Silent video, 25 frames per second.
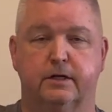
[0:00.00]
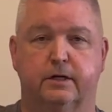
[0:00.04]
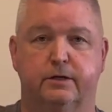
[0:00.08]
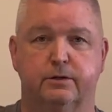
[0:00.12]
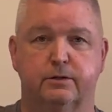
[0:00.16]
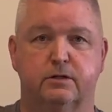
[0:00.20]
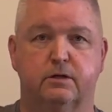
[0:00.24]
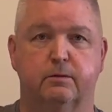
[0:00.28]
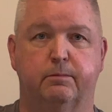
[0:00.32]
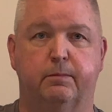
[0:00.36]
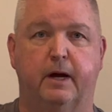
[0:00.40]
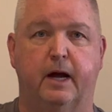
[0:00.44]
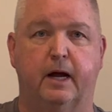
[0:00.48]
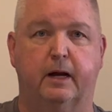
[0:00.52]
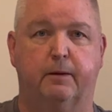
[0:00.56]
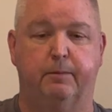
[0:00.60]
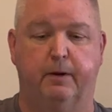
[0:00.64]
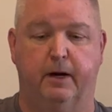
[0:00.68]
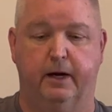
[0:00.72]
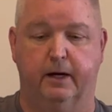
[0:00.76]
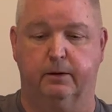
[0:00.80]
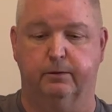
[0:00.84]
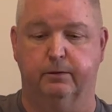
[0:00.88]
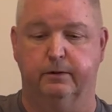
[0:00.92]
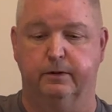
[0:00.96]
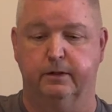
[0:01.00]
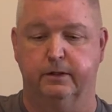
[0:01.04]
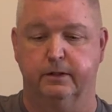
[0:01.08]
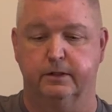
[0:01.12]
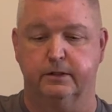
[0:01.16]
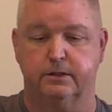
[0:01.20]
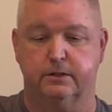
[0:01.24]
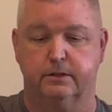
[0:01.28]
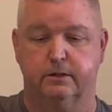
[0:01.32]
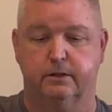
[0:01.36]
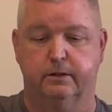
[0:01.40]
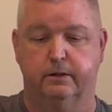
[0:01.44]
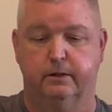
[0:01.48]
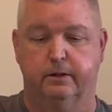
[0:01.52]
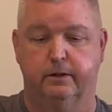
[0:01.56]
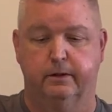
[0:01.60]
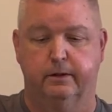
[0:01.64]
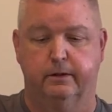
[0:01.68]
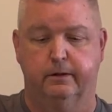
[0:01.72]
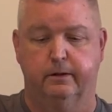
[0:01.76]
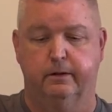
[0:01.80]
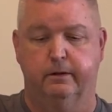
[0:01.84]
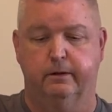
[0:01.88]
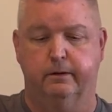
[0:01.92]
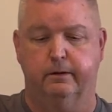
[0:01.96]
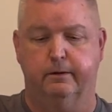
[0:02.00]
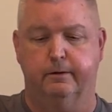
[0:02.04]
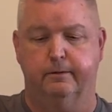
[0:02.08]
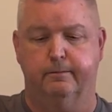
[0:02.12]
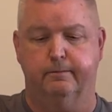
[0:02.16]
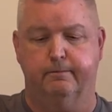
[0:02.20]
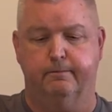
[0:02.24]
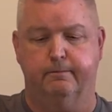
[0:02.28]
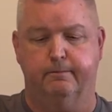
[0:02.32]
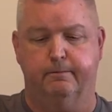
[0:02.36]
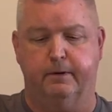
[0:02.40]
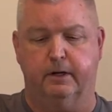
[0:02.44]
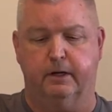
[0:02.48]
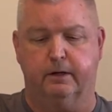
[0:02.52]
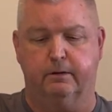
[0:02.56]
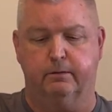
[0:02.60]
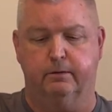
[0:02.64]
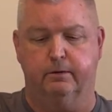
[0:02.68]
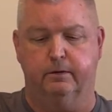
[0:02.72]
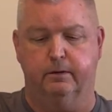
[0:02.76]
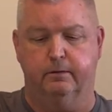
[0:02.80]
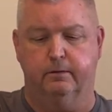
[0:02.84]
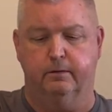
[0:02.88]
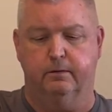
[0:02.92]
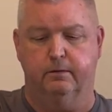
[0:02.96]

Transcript: I used to backpack with this. Back when